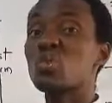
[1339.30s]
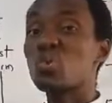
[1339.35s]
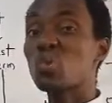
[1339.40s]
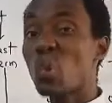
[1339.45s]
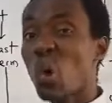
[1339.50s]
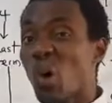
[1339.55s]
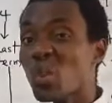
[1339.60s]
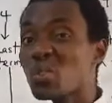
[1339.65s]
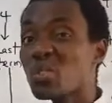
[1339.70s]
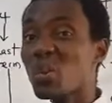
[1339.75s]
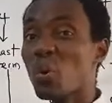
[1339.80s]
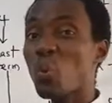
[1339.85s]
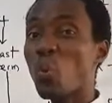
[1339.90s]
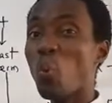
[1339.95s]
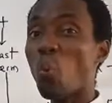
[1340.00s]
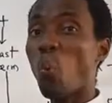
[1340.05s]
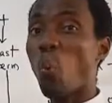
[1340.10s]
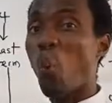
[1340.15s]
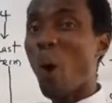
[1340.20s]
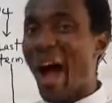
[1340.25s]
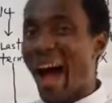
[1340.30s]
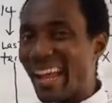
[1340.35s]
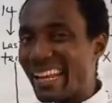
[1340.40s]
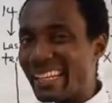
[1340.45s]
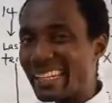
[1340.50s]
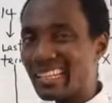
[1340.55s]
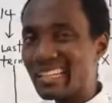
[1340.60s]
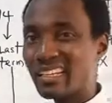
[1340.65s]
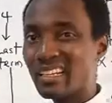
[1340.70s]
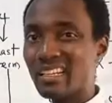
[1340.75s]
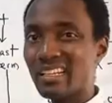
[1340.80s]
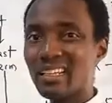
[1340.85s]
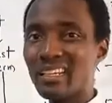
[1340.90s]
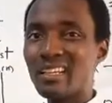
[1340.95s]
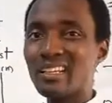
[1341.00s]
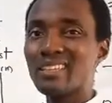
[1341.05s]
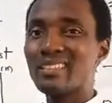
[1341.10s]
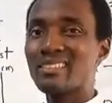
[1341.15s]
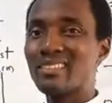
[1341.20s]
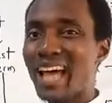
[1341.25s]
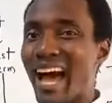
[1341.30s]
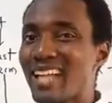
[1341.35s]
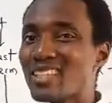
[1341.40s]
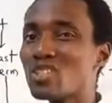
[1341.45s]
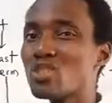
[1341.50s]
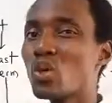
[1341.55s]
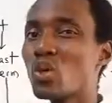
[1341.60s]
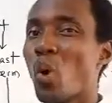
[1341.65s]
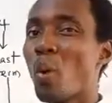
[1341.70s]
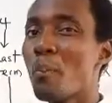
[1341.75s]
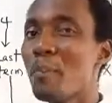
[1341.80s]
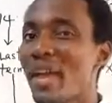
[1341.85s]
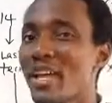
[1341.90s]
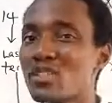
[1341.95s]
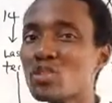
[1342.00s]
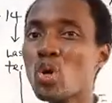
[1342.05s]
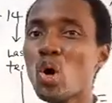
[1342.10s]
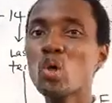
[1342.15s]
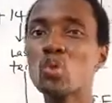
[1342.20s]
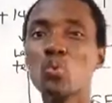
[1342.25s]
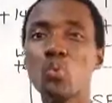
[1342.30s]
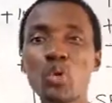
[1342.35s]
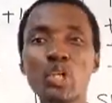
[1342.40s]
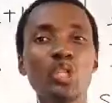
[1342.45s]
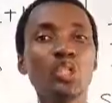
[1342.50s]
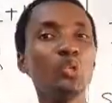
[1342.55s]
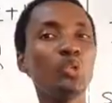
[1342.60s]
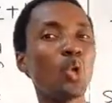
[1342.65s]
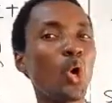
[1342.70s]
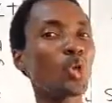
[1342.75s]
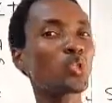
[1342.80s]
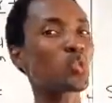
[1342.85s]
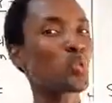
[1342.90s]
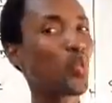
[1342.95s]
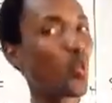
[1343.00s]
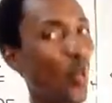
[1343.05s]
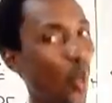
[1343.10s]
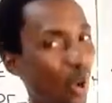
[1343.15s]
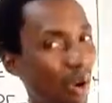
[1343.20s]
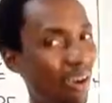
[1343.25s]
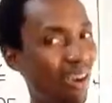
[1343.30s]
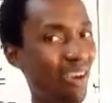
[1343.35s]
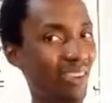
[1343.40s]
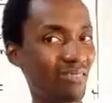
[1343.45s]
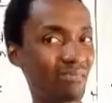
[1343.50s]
not 1, that your method will not work.